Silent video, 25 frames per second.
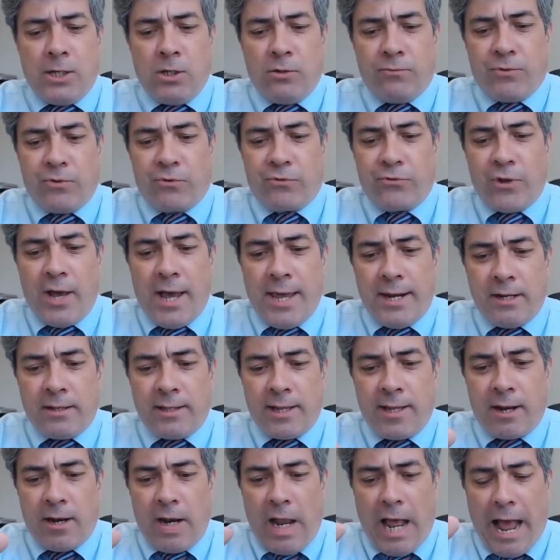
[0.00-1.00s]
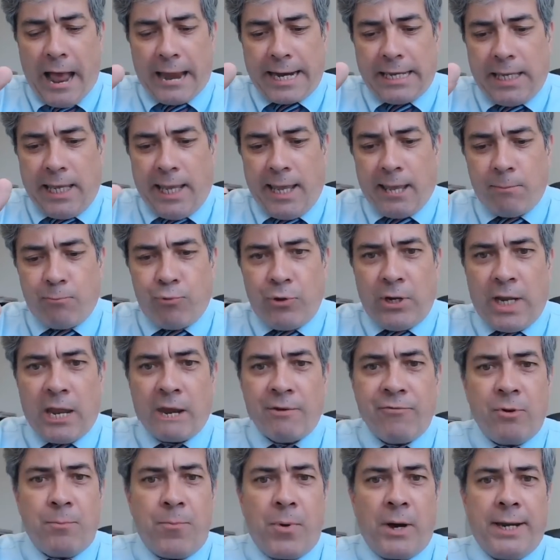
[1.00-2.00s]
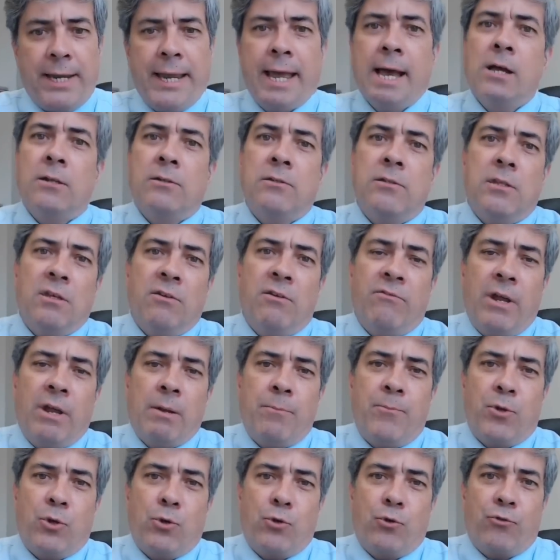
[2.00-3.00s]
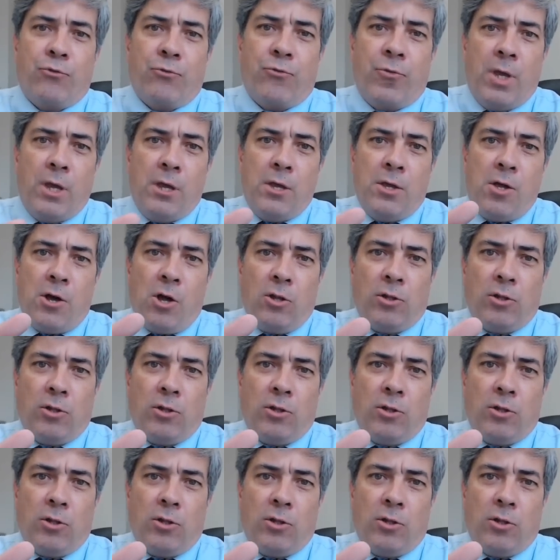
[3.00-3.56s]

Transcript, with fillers: and you've decided that I can't bring everybody out to the event because